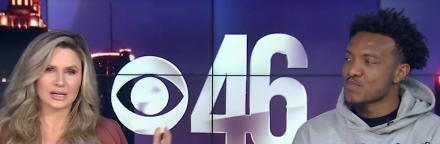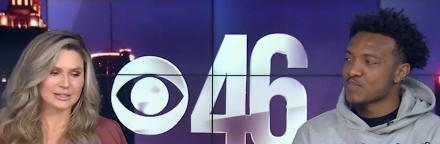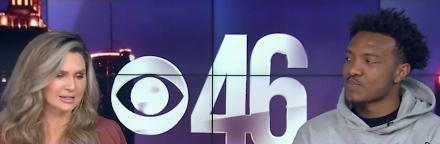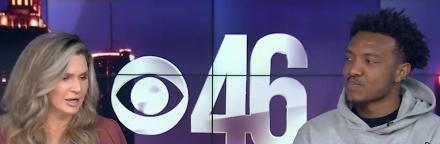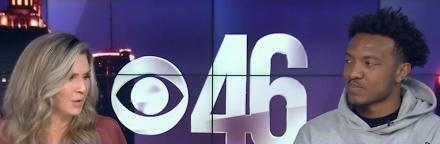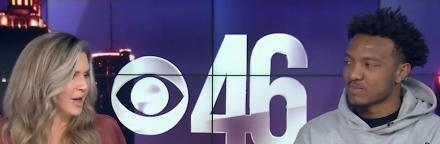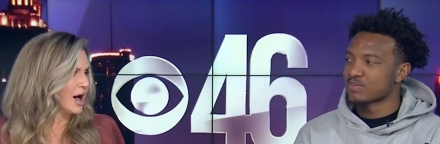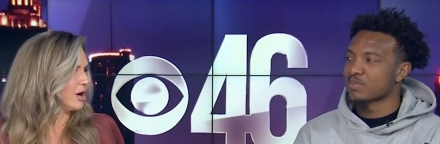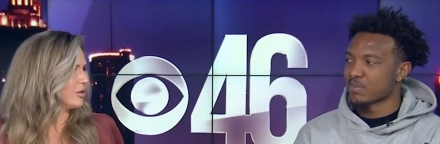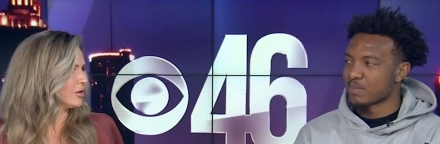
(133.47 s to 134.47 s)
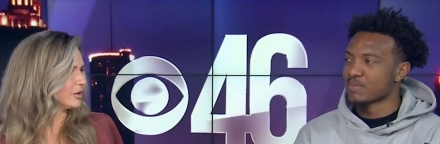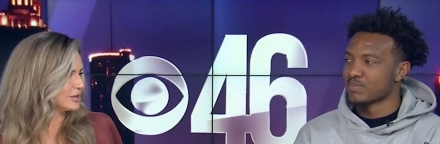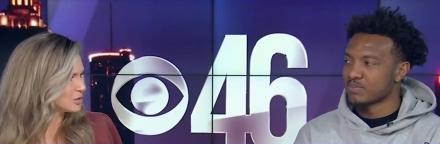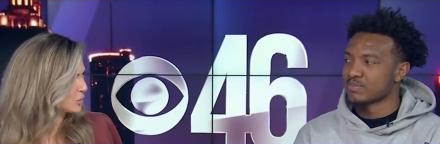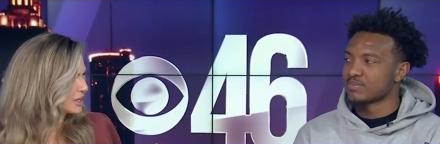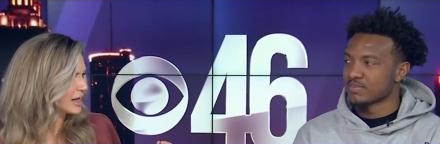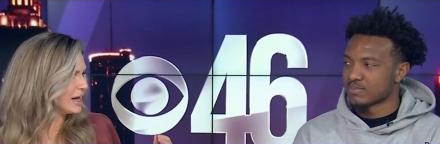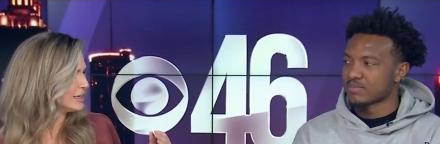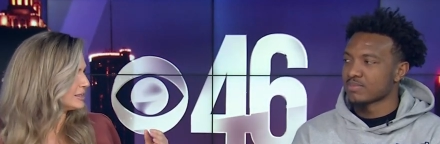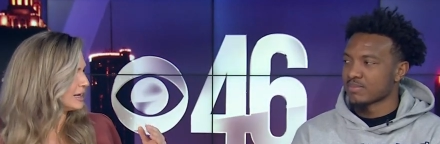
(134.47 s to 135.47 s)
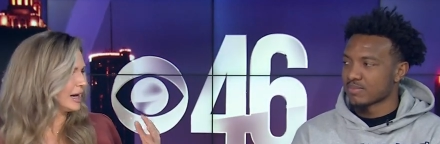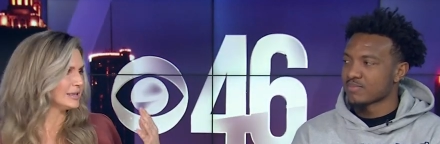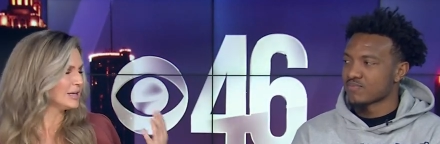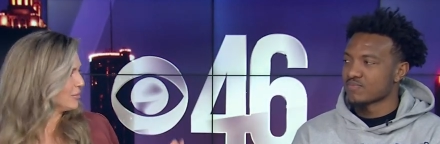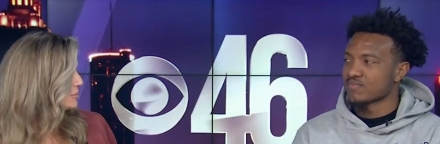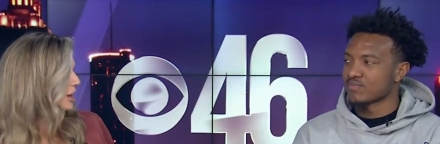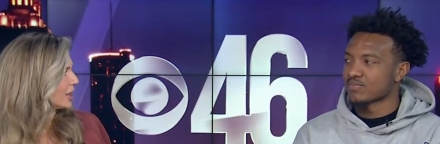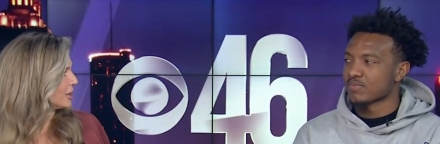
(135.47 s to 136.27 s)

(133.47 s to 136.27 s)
Speaker 1: kids to come out mm -hmm. this weekend. Uh, tell me about